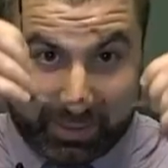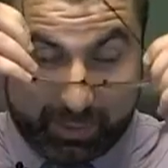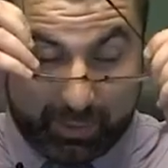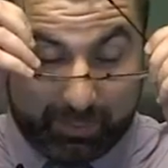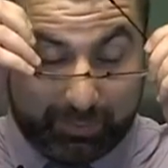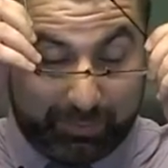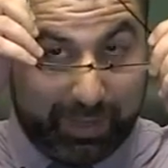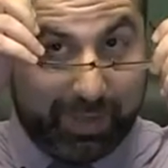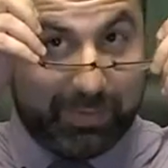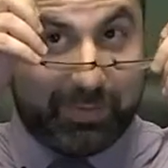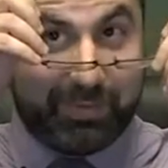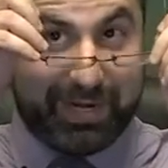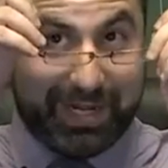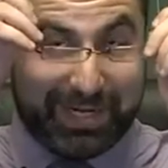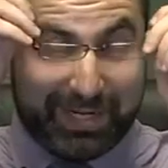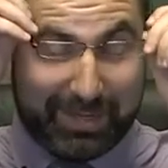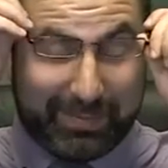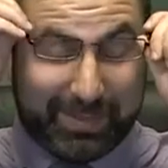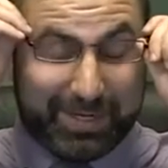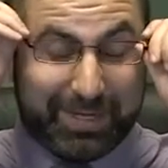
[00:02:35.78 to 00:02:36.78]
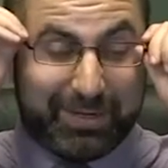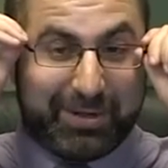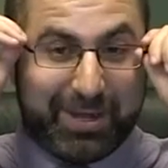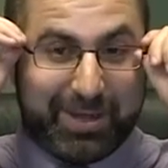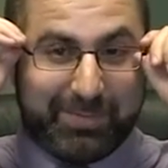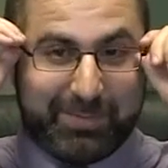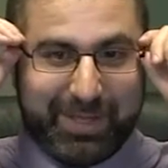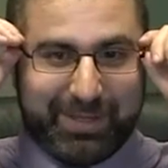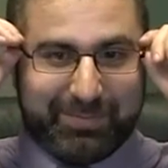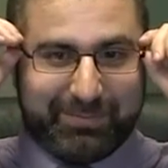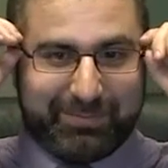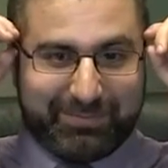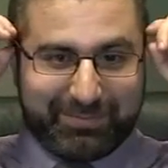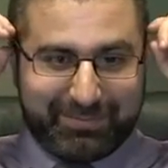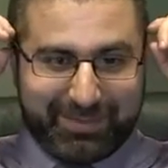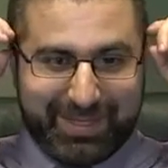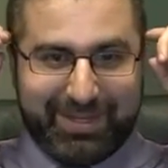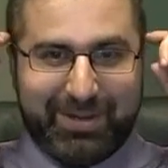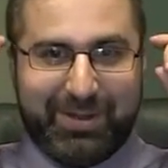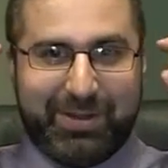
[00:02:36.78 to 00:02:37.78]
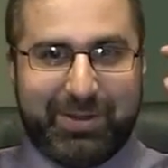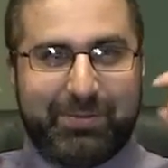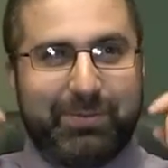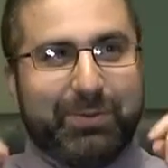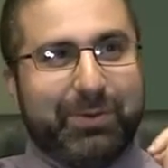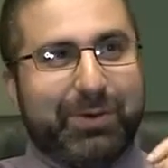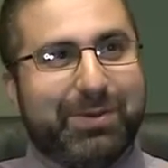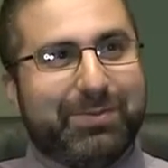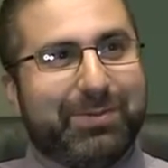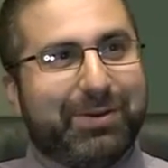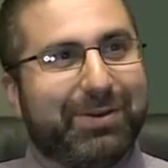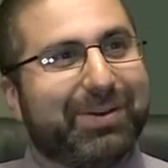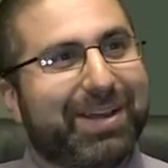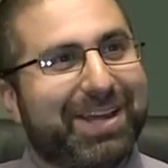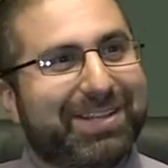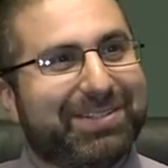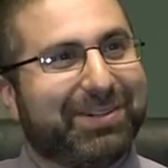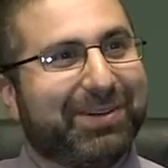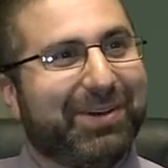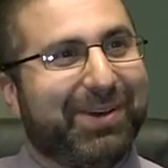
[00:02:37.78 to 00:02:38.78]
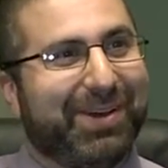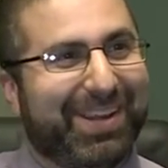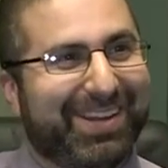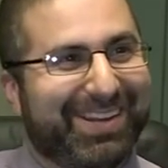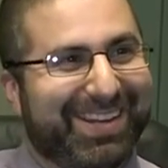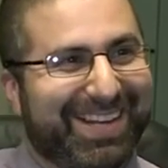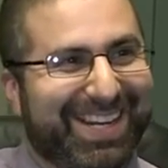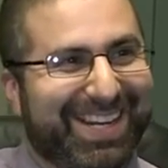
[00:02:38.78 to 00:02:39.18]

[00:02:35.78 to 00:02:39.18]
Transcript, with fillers: Hopefully, I won't end up an internet meme and unemployable as a lawyer